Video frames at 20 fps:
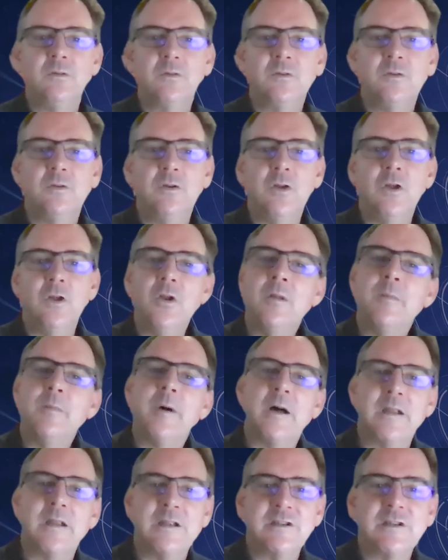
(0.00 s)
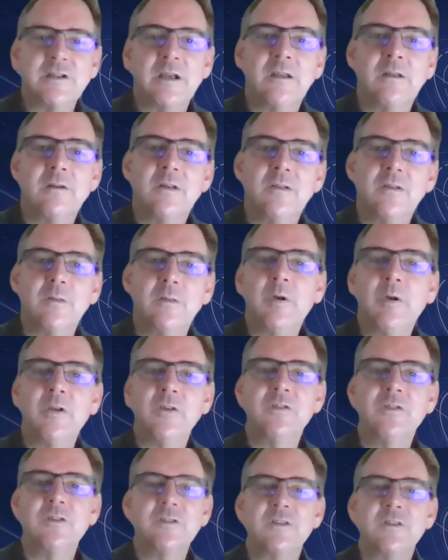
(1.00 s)
learn about each other, as opposed
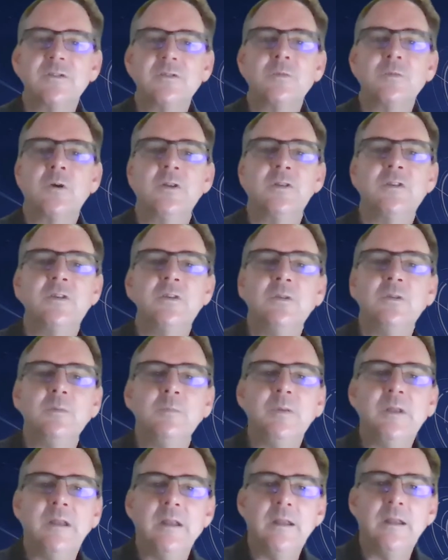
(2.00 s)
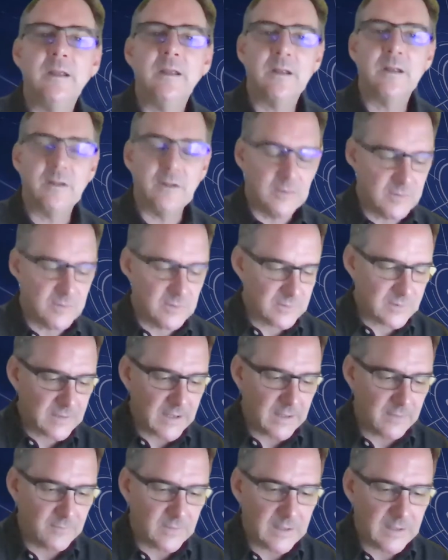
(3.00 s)
to just want to be just
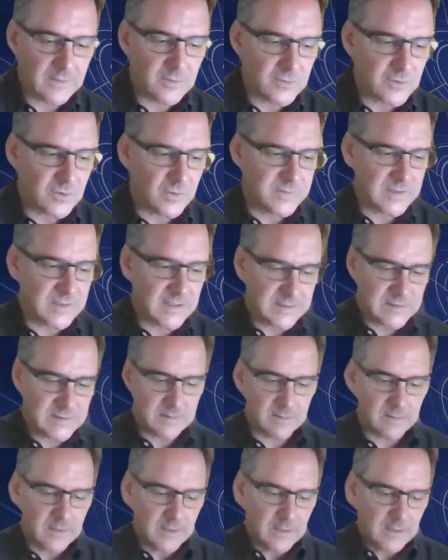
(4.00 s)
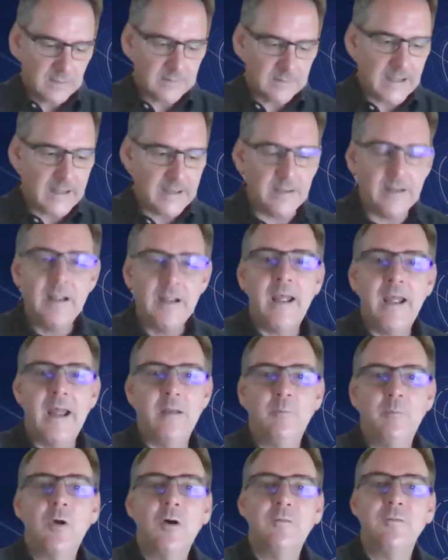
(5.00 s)
kind of get the transaction done
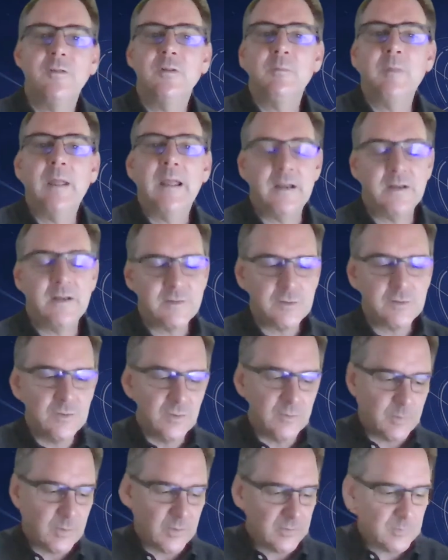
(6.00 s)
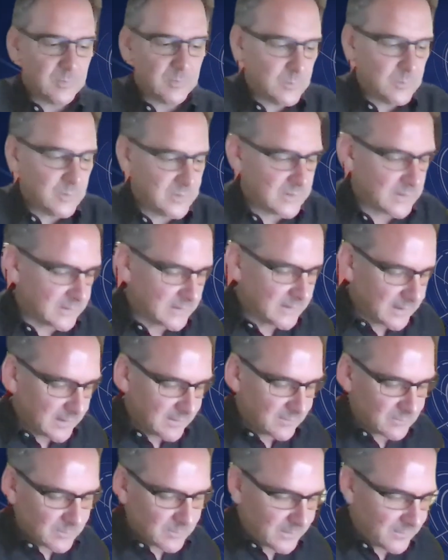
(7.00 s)
and profit made as soon as possible, which I think
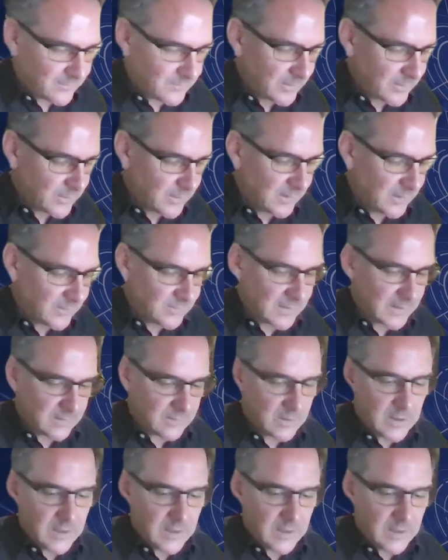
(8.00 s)
is one of the things that